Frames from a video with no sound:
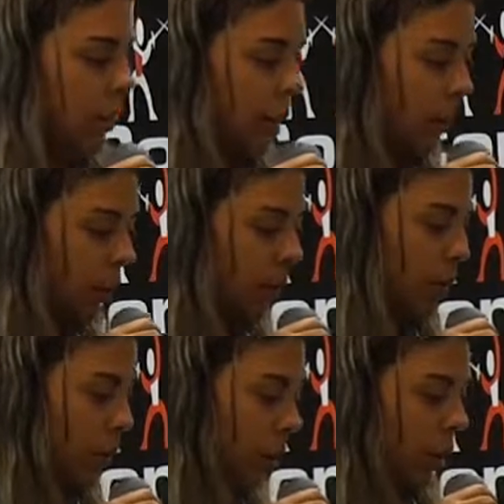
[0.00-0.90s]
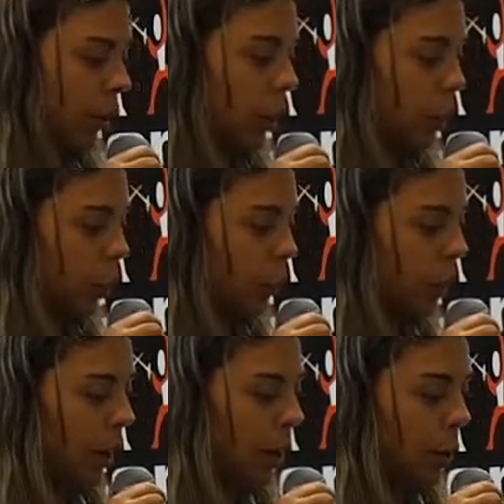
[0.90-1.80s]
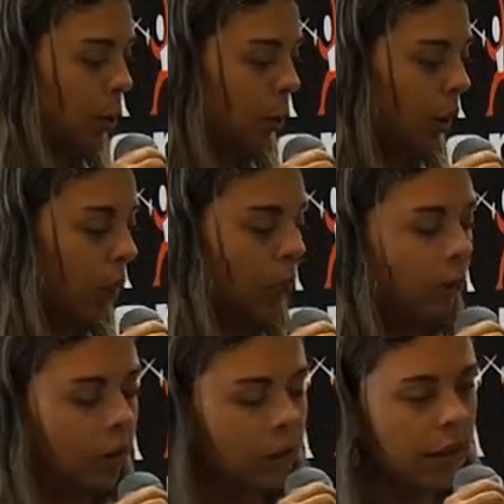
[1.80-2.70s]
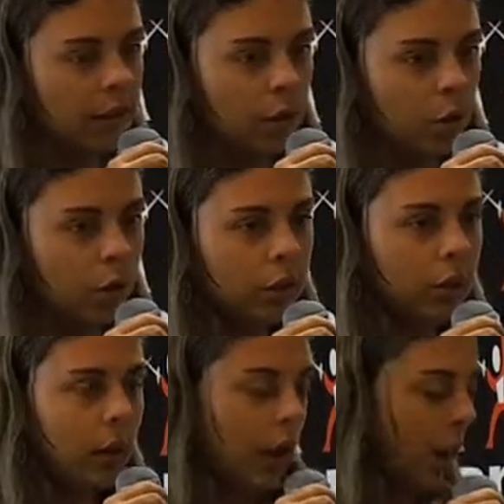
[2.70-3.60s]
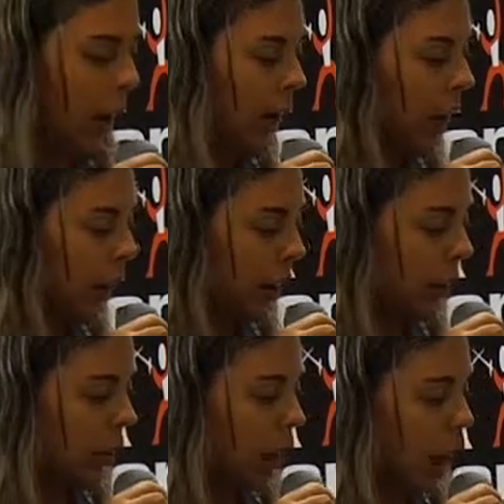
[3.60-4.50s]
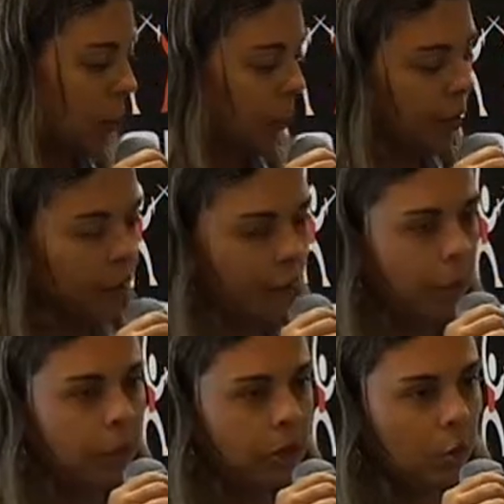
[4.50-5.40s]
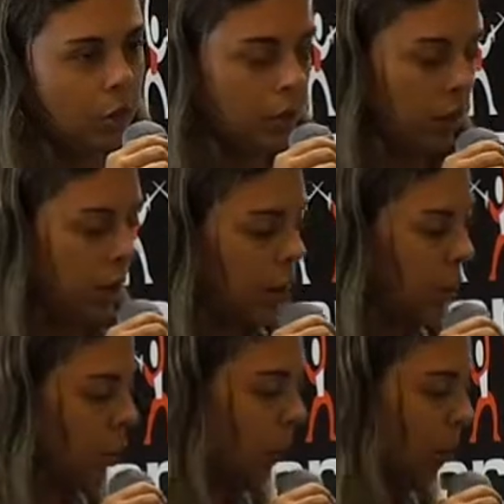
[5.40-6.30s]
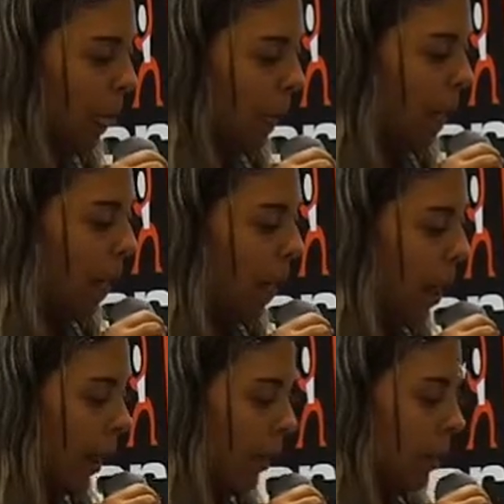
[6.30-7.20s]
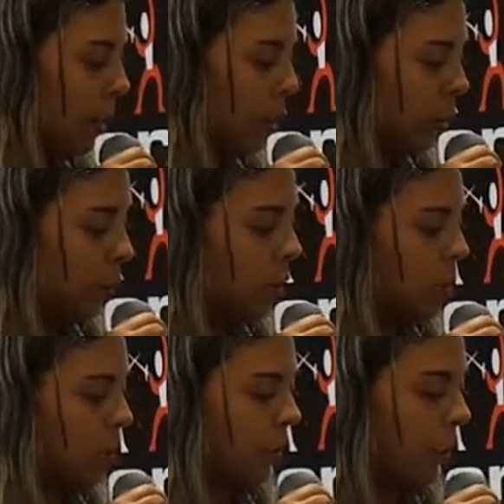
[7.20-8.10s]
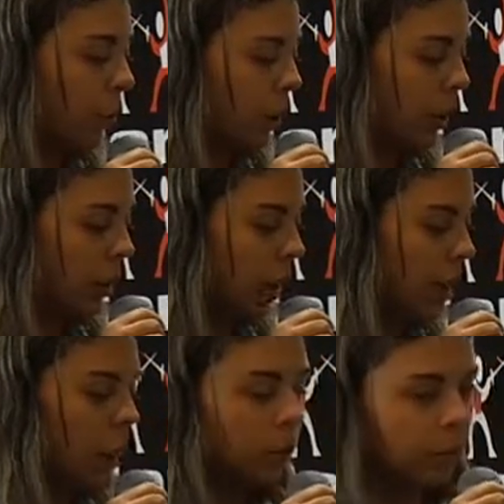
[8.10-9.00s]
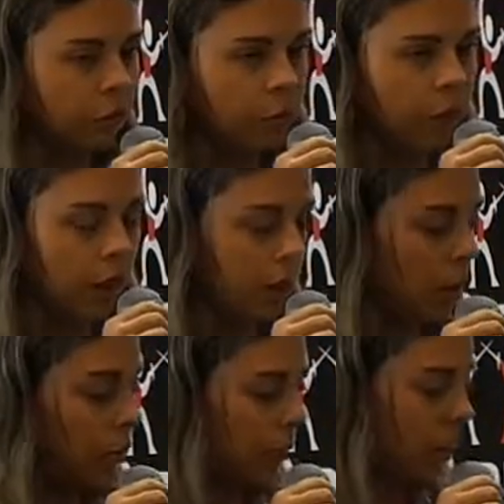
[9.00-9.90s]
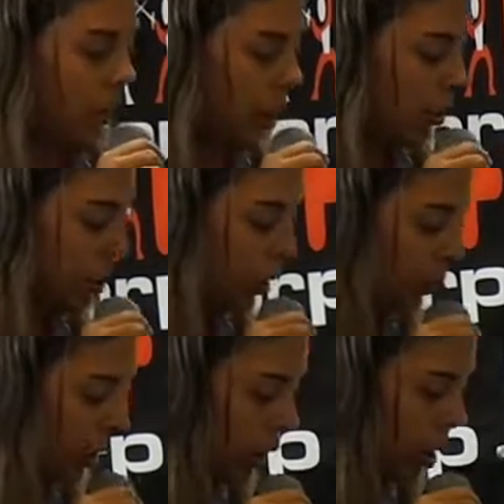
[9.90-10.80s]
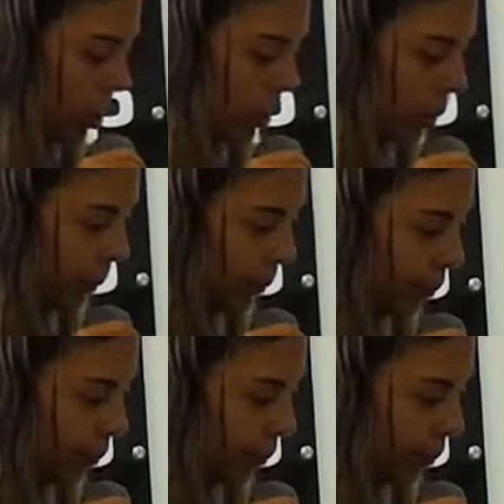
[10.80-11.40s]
same turn they should play each role and perform the task jointly. And again, the help of the therapist was essential. And it was observed increasing the amount of intentions communications.